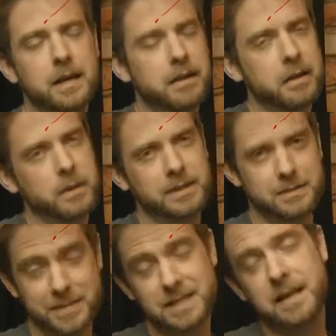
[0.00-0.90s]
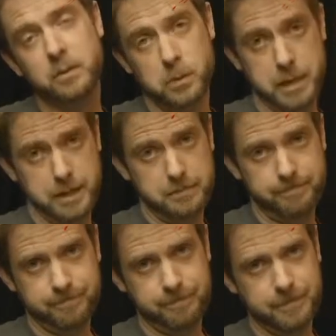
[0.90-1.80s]
Mistakes were made,
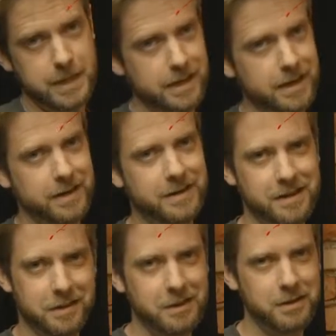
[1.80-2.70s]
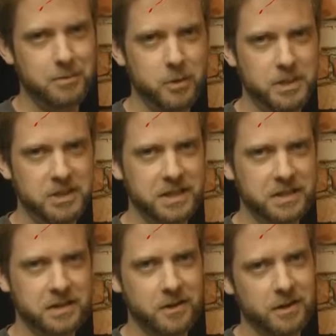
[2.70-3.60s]
and the movement
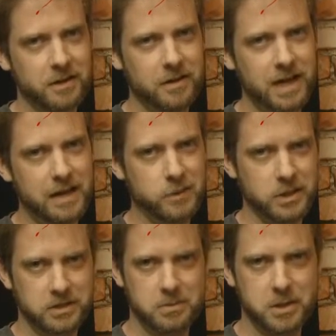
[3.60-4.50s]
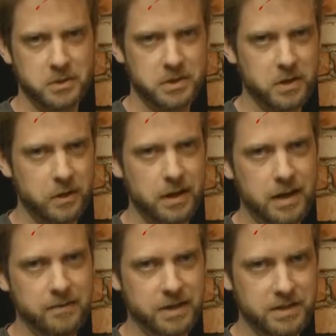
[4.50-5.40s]
changes currently on live were not supposed to go
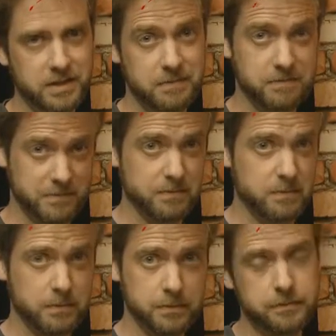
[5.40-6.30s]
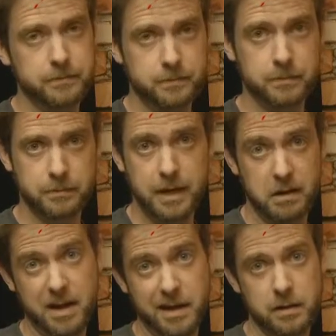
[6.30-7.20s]
live as like
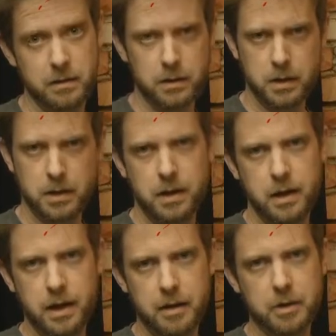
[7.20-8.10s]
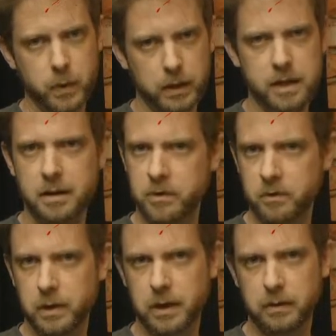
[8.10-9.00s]
that. But we'll keep
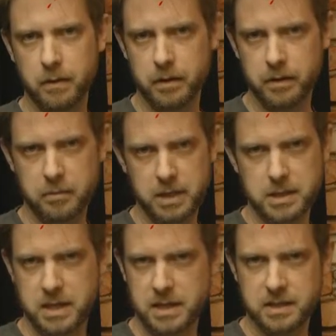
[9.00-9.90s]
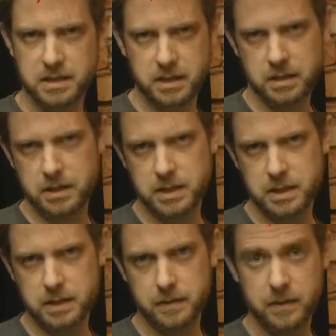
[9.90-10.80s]
tuning it on the PTS, and
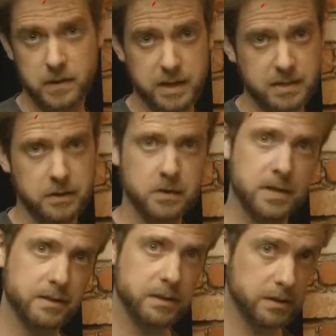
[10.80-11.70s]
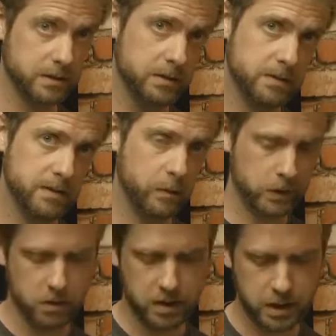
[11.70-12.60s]
you guys get to test it and say what
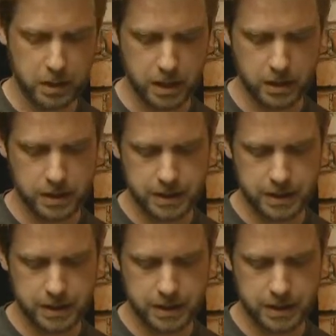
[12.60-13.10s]
you think about it.